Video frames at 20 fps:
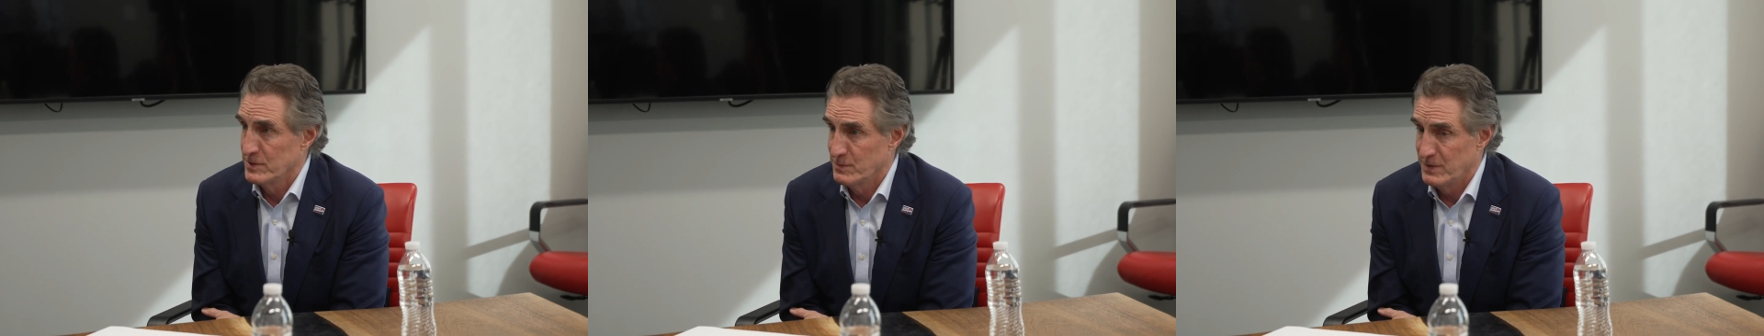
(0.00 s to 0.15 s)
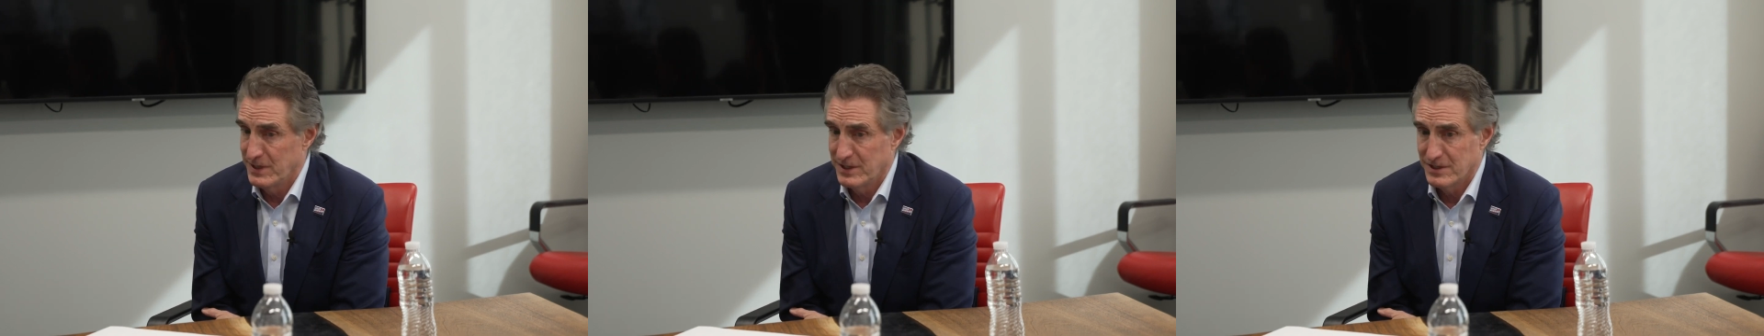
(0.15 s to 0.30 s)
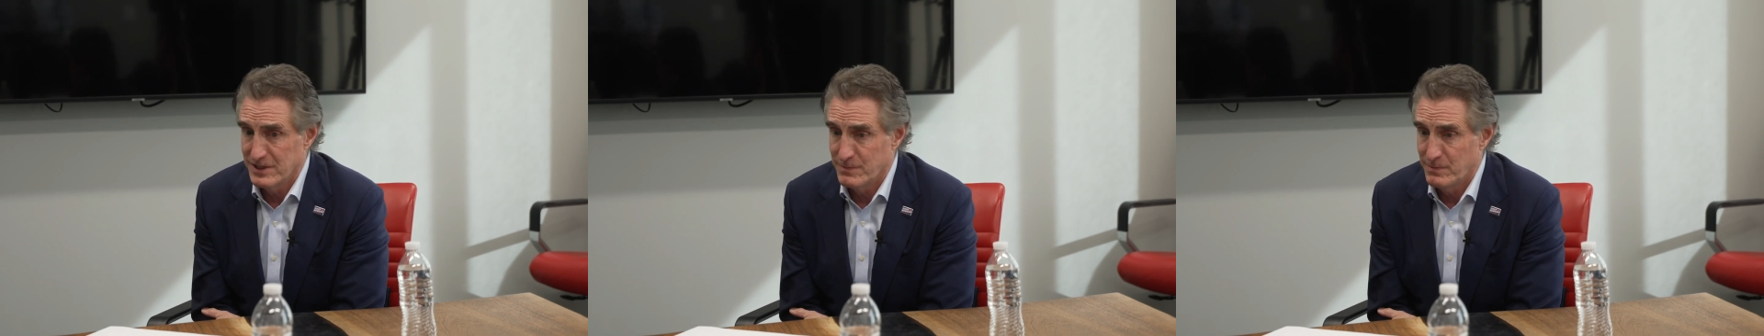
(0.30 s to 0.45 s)

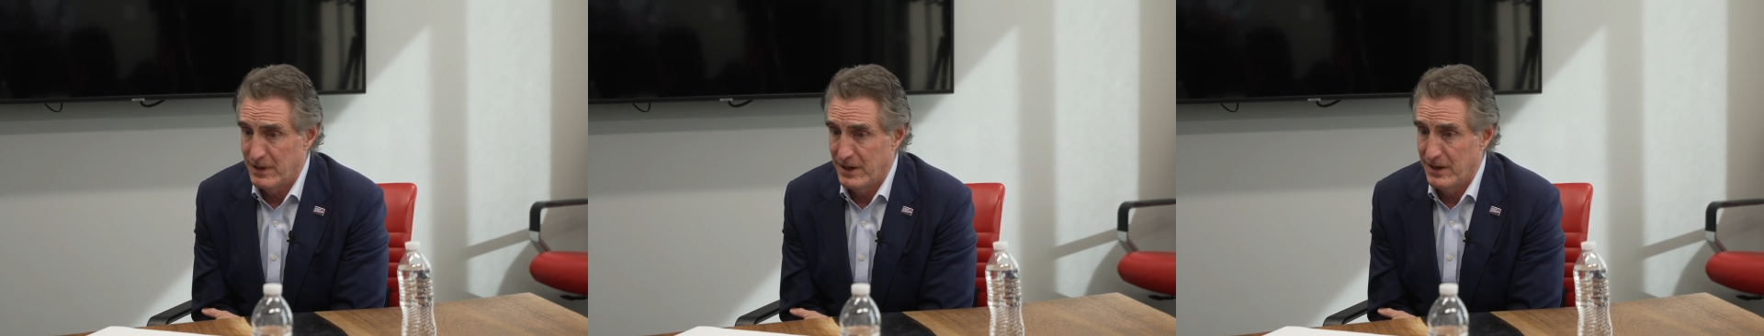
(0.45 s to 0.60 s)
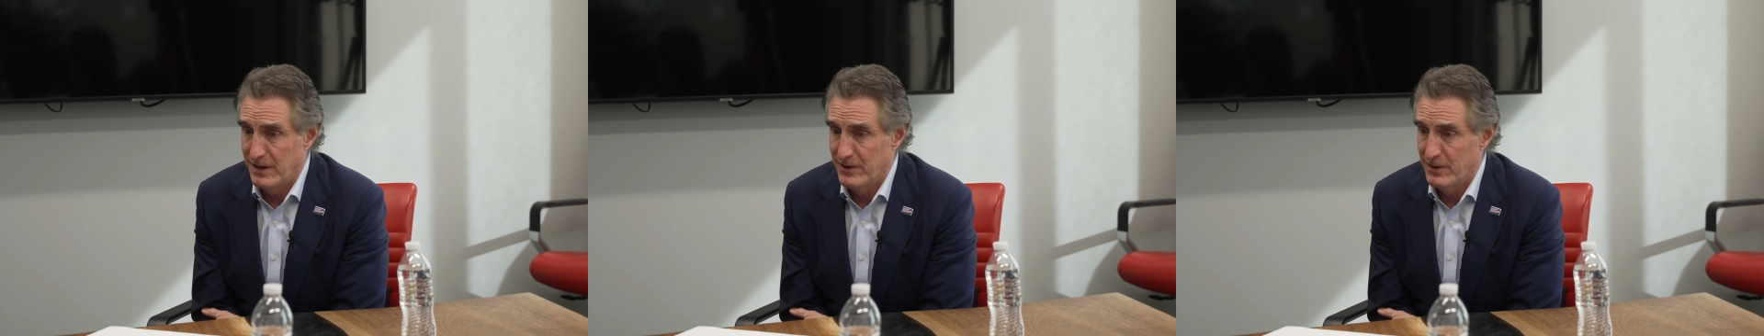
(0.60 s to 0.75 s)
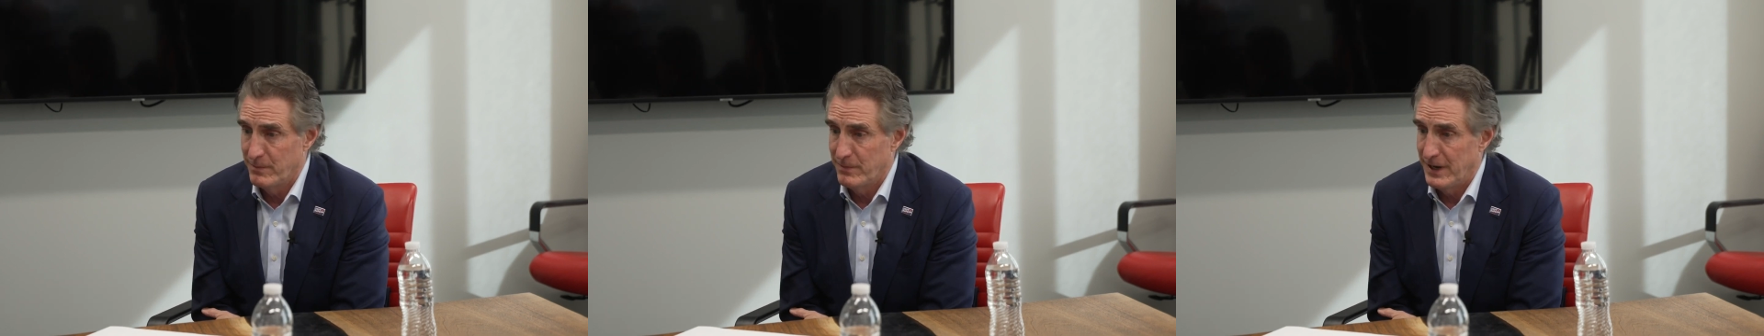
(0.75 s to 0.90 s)
because
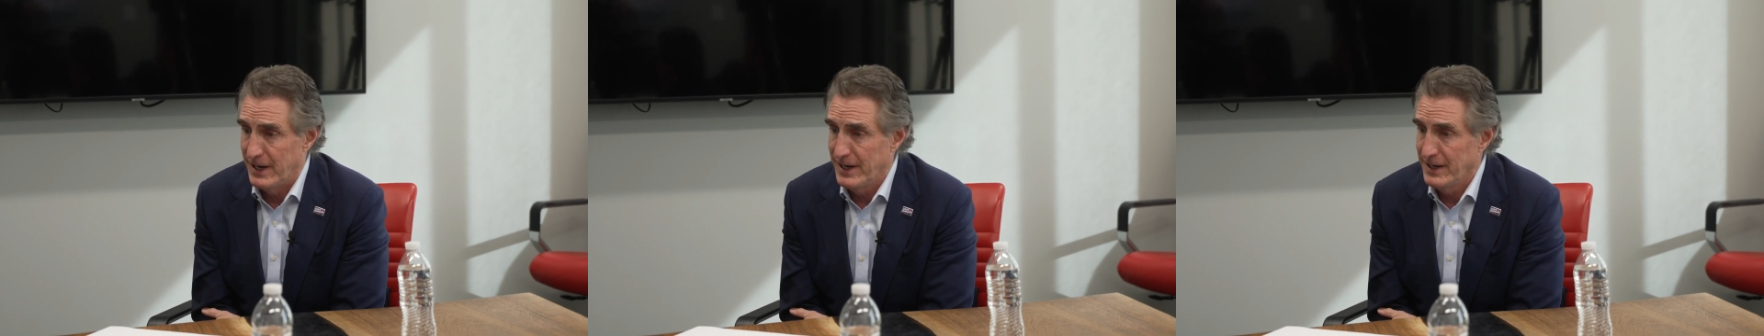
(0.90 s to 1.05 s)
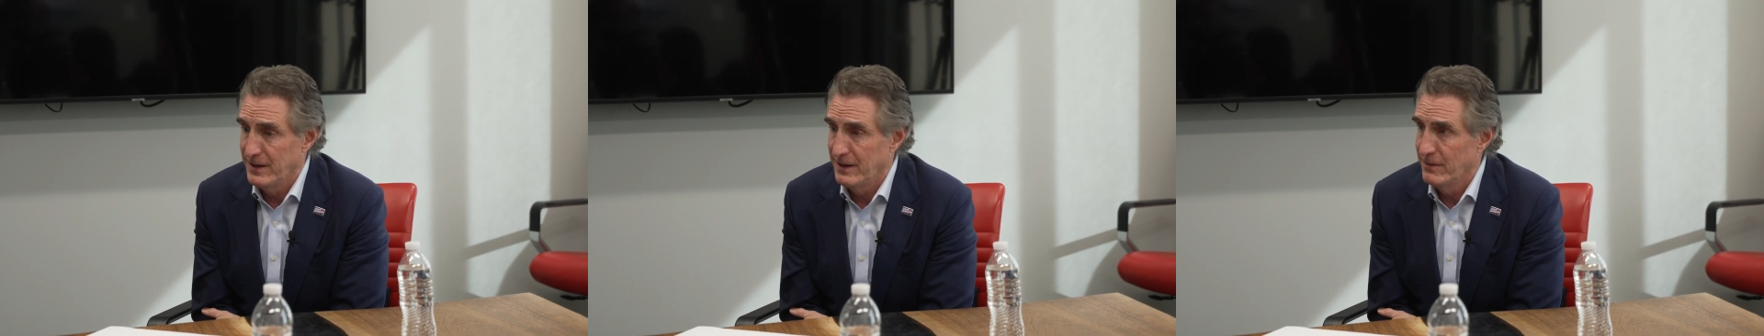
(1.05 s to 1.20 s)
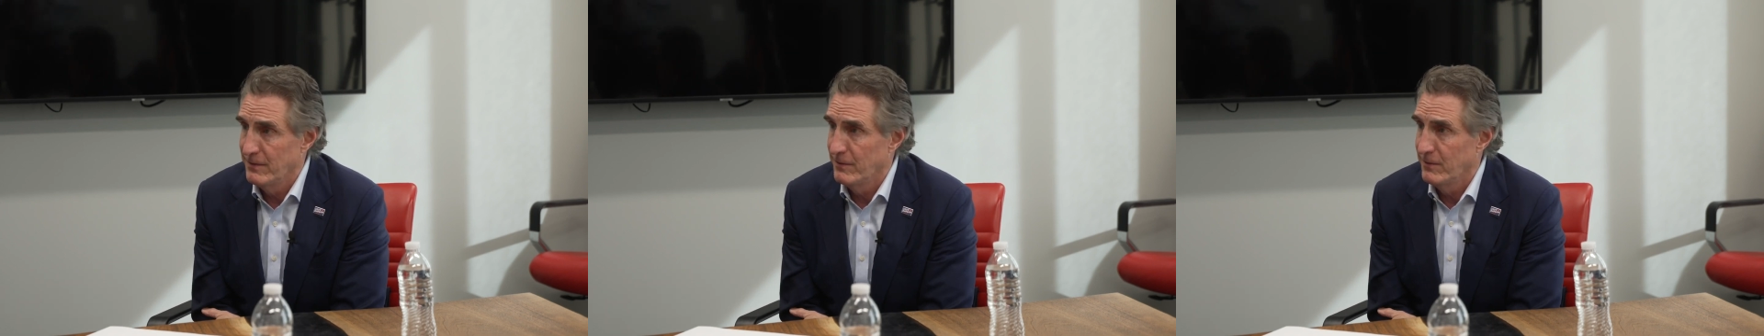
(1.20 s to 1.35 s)
under
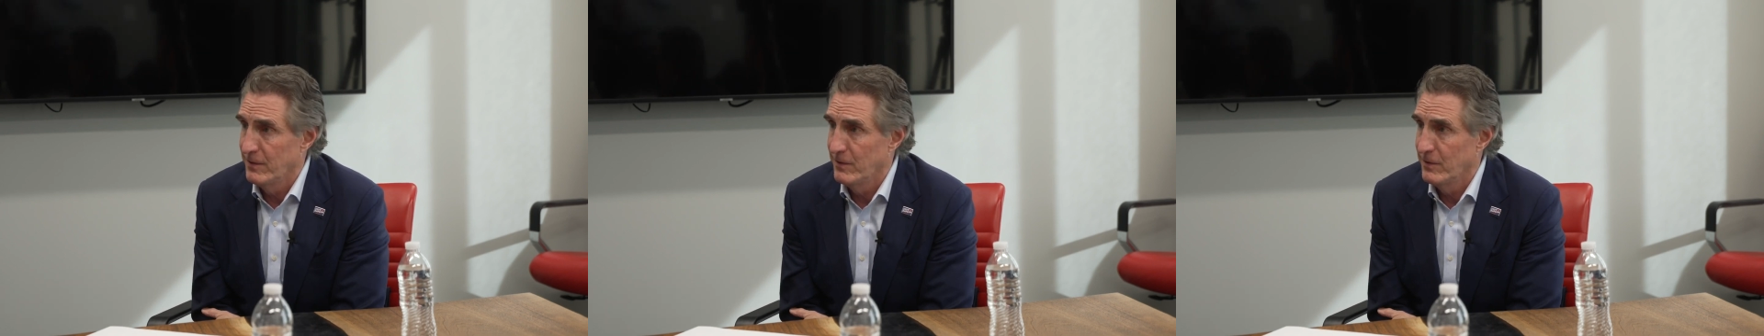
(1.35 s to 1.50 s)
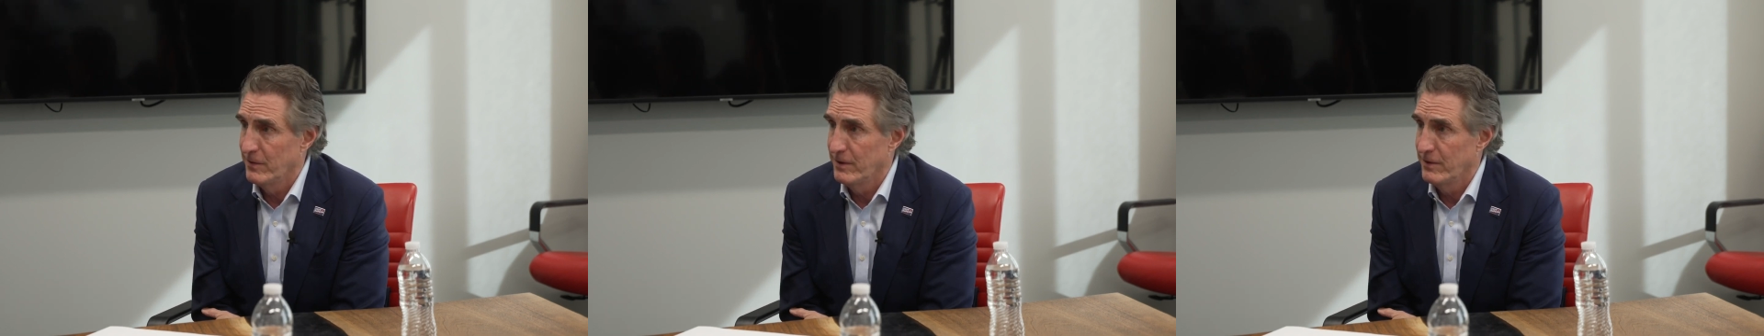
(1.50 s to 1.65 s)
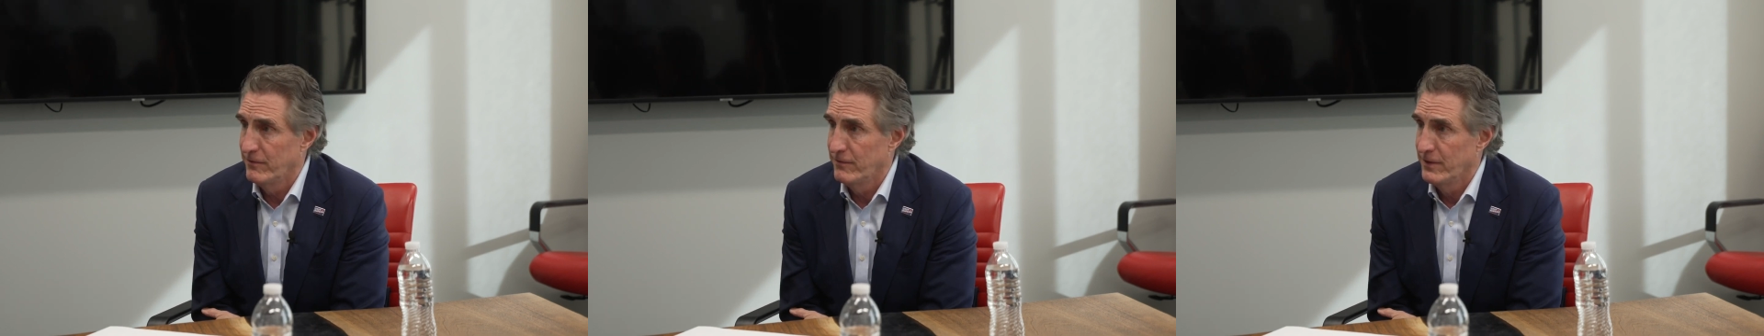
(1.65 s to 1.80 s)

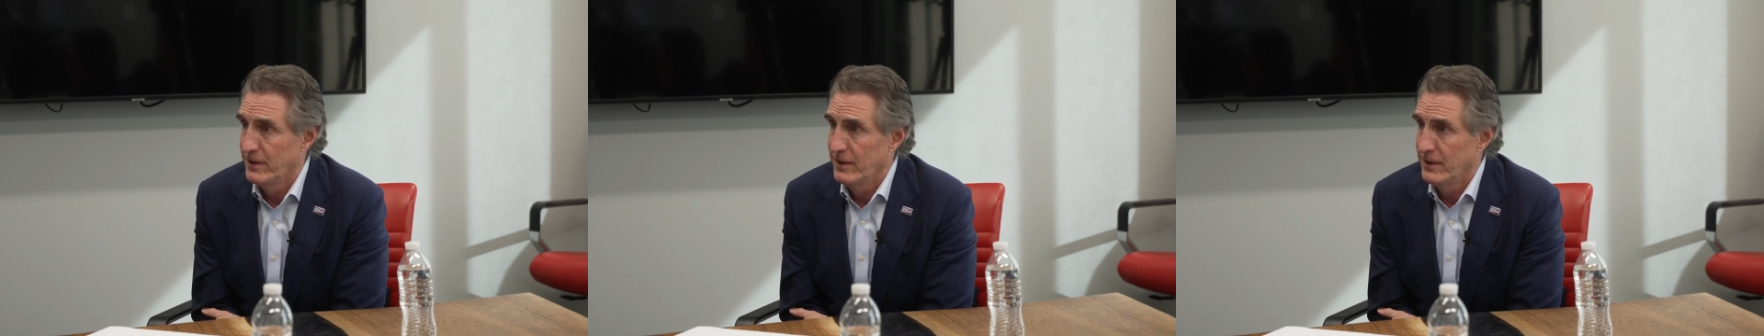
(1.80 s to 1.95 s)
Biden,